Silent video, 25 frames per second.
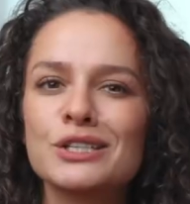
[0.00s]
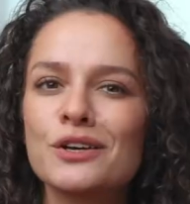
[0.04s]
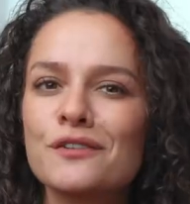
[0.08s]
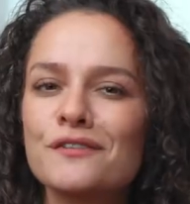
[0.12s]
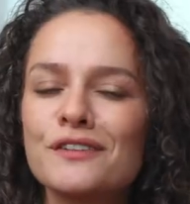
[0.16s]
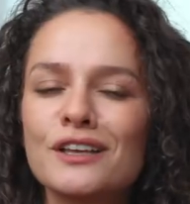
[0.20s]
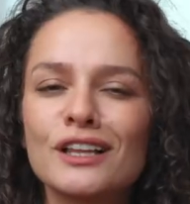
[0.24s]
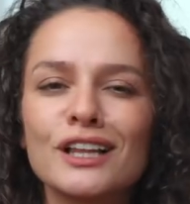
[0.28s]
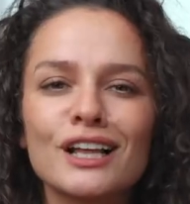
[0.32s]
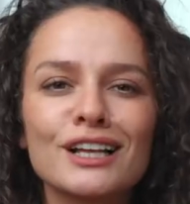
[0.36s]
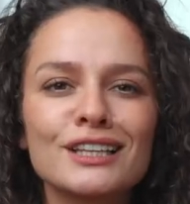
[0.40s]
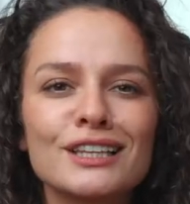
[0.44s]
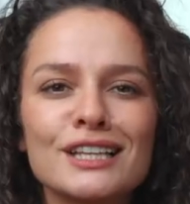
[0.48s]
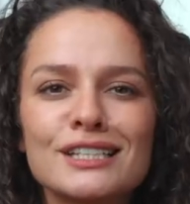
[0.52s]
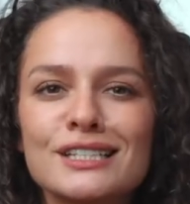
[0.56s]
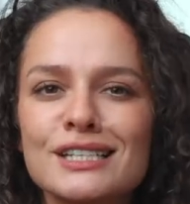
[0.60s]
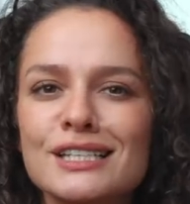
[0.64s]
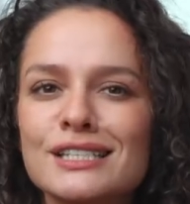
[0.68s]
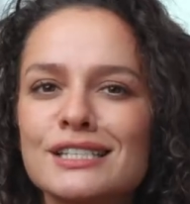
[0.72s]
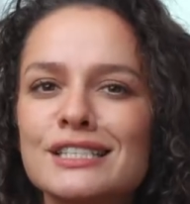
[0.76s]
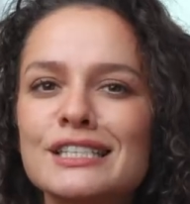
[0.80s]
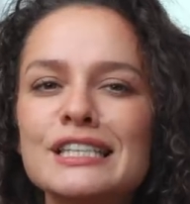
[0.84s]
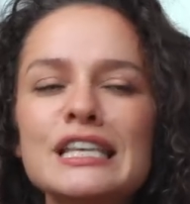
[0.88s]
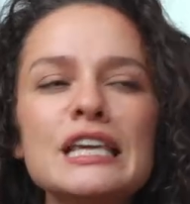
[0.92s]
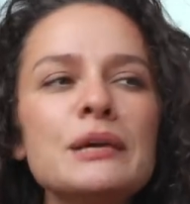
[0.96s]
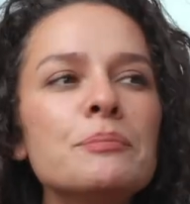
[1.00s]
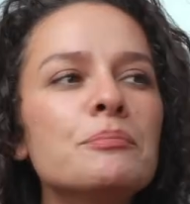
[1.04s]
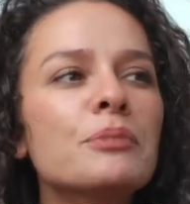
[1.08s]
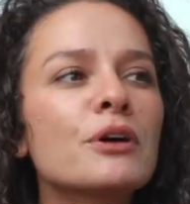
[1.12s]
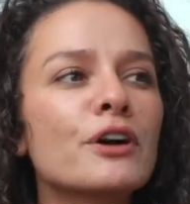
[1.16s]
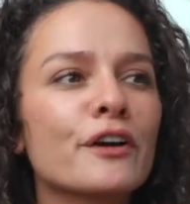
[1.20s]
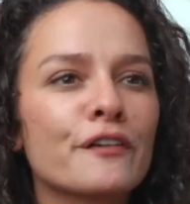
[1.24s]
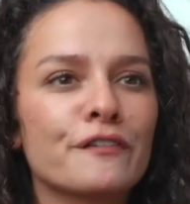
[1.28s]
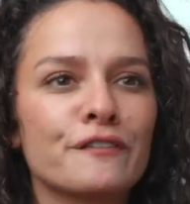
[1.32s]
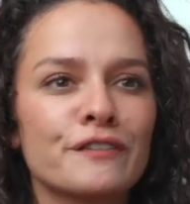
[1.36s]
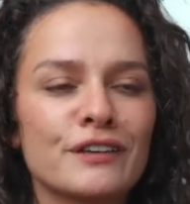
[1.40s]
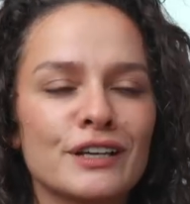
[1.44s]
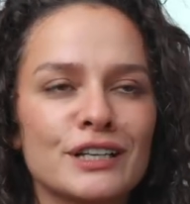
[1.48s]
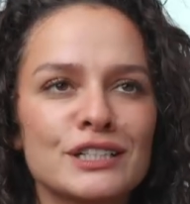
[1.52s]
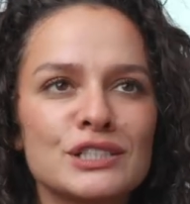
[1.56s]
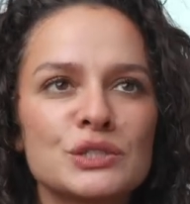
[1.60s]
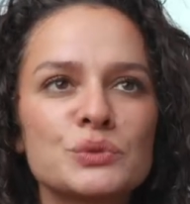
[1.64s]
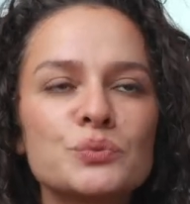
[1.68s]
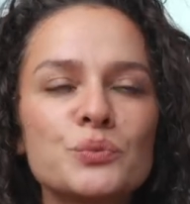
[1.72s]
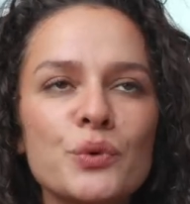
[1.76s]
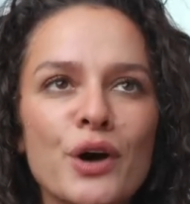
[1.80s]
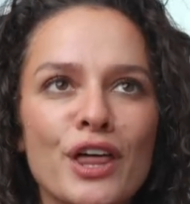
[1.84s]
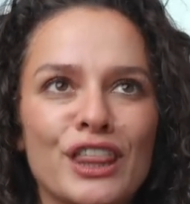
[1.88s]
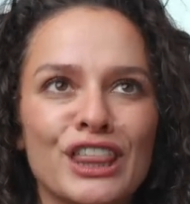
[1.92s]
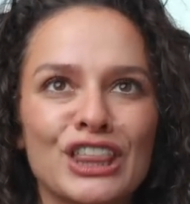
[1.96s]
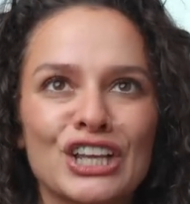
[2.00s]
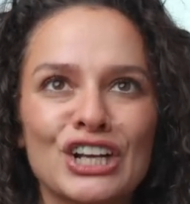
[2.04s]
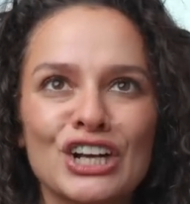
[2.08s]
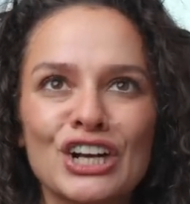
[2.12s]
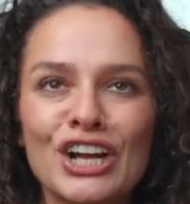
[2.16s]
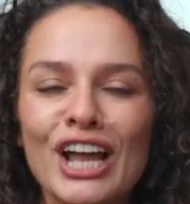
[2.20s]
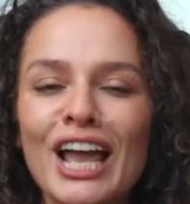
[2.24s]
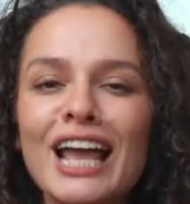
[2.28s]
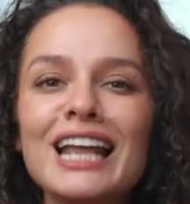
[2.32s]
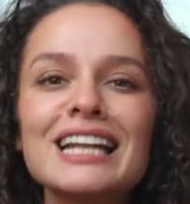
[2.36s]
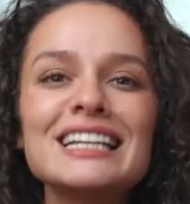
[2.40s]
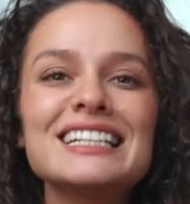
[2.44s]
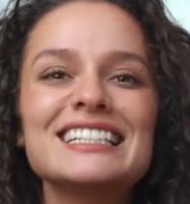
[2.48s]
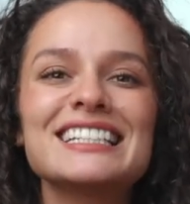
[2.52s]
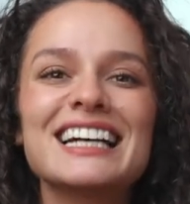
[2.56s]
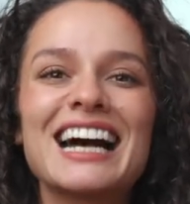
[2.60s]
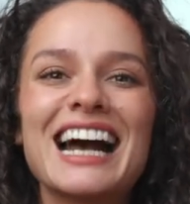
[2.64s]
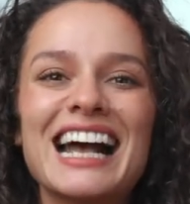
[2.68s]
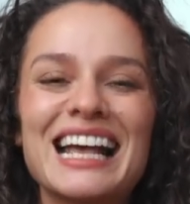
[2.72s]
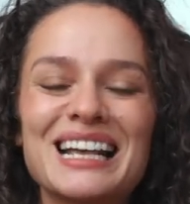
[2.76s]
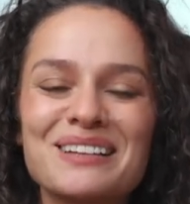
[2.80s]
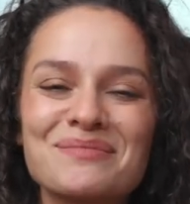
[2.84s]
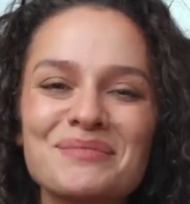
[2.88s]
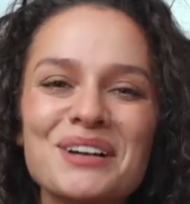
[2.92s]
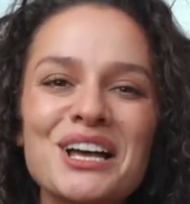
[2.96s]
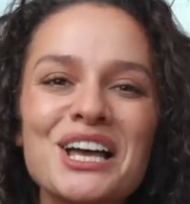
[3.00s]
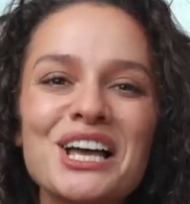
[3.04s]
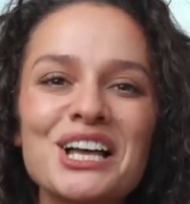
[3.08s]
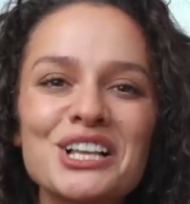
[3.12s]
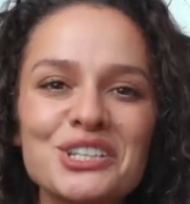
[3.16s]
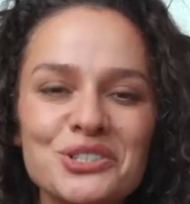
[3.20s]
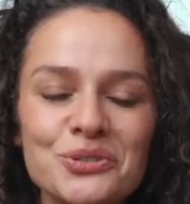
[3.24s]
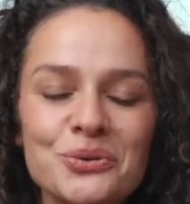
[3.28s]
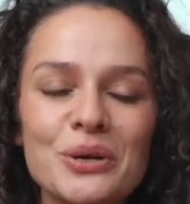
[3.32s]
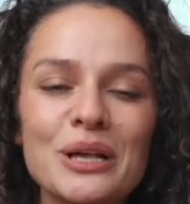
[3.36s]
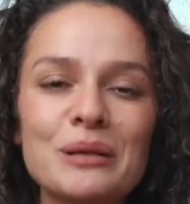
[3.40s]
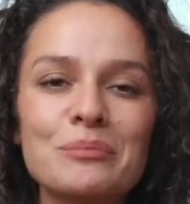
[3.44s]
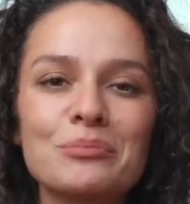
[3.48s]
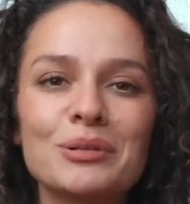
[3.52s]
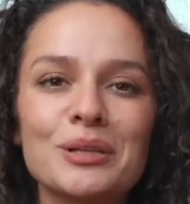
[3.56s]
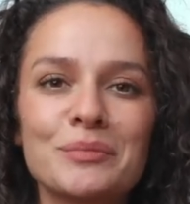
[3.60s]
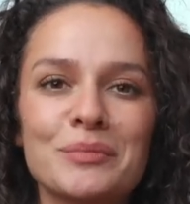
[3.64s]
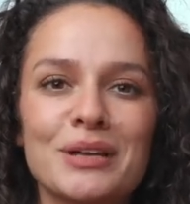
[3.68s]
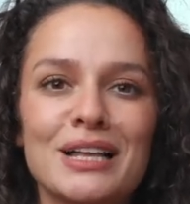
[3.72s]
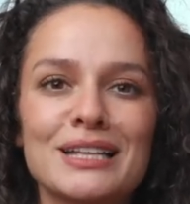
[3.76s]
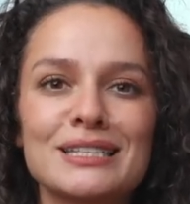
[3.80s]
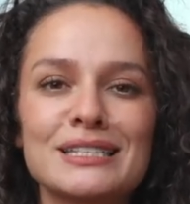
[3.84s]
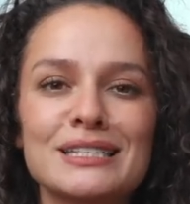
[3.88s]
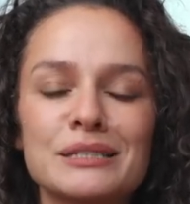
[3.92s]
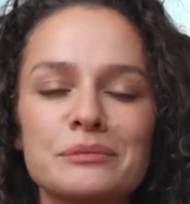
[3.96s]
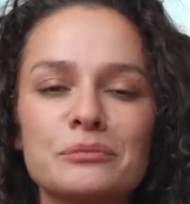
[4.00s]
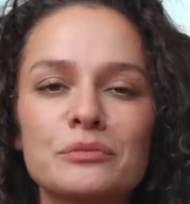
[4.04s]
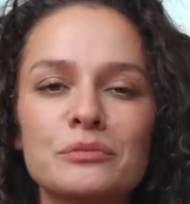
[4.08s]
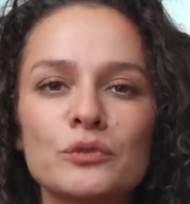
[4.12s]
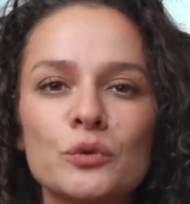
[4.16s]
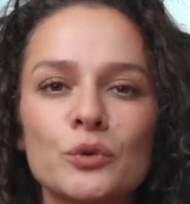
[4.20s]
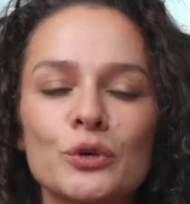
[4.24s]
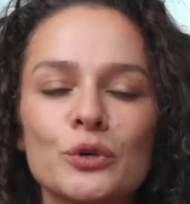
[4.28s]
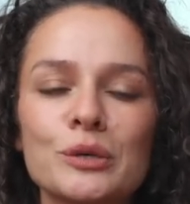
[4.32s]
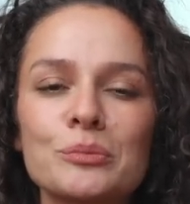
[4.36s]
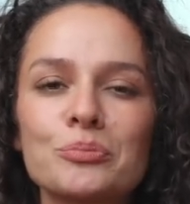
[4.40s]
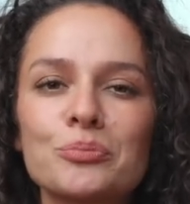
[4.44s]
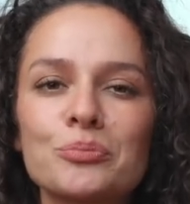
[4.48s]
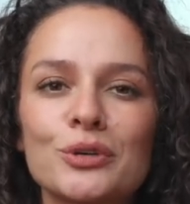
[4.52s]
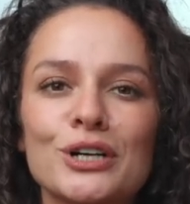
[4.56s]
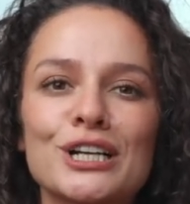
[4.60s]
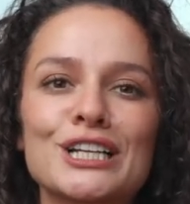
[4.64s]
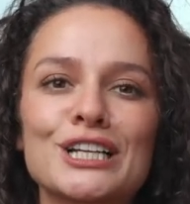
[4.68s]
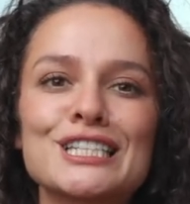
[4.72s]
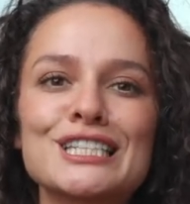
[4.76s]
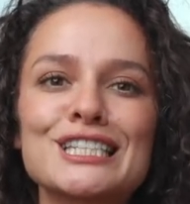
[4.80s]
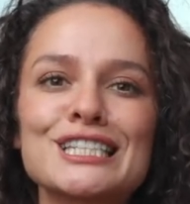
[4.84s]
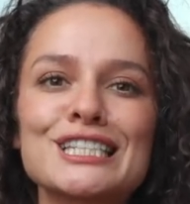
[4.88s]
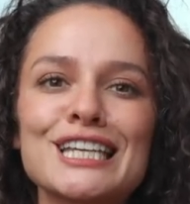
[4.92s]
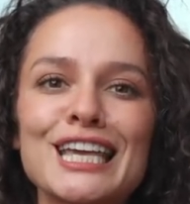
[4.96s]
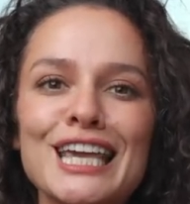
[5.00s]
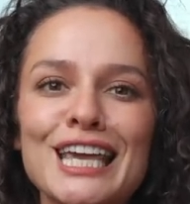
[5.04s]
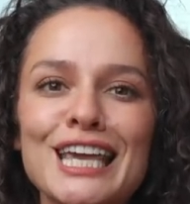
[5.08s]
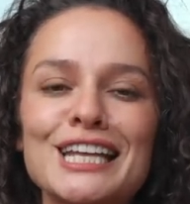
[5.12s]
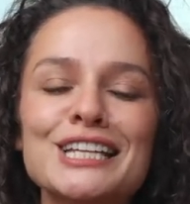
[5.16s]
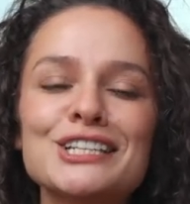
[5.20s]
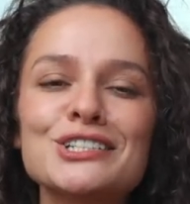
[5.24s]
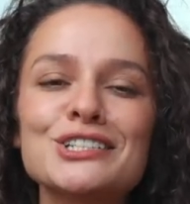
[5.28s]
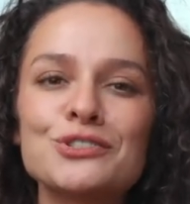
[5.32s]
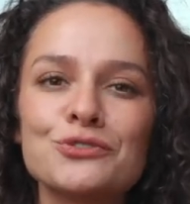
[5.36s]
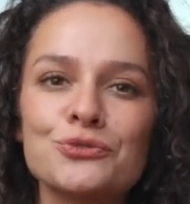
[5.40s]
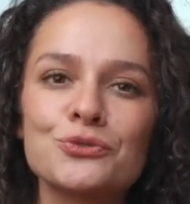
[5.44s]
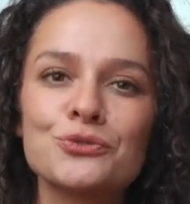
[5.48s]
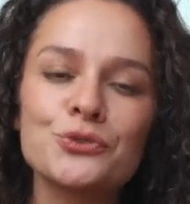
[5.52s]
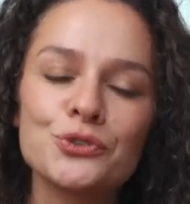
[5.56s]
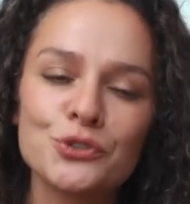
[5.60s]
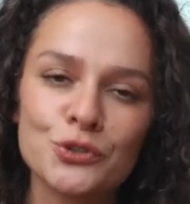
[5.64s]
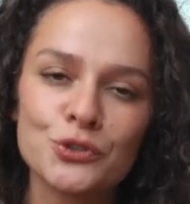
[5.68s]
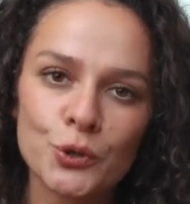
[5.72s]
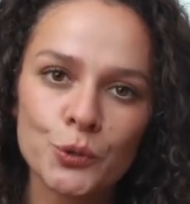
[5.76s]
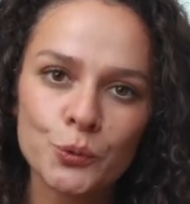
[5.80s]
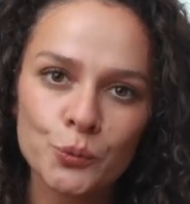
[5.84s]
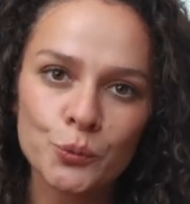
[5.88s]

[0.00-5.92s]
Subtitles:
So I feel like this is the perfect weather and time to implement some floral prints into your